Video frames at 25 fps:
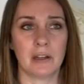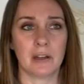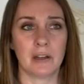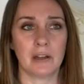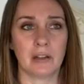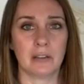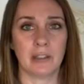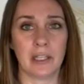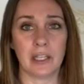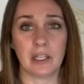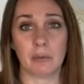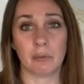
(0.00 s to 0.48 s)

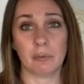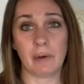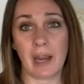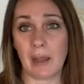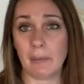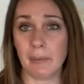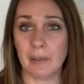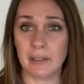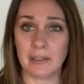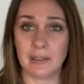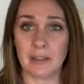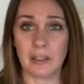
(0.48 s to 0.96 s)
are
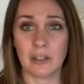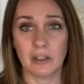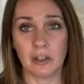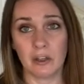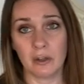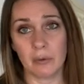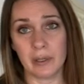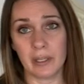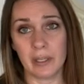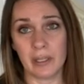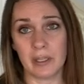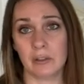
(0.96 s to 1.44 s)
rabbits that
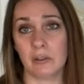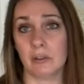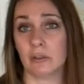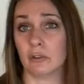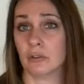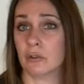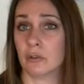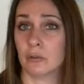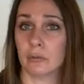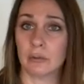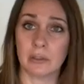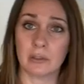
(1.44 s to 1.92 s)
go in or
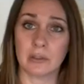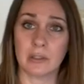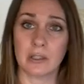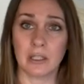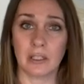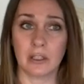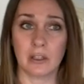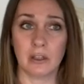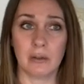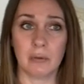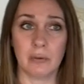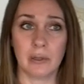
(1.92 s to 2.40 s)
squirrels
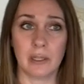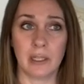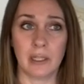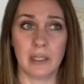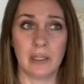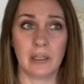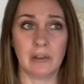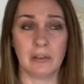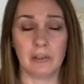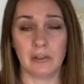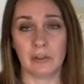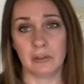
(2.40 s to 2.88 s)
that go
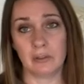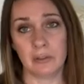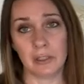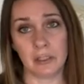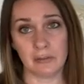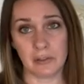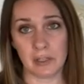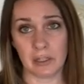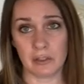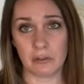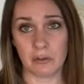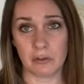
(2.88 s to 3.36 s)
in and they're
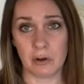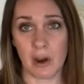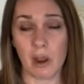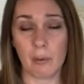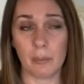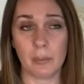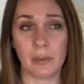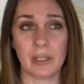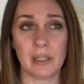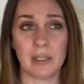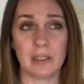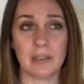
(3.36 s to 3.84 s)
leaving
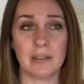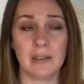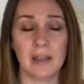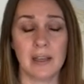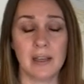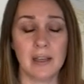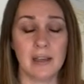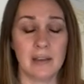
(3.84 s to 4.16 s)
droppings,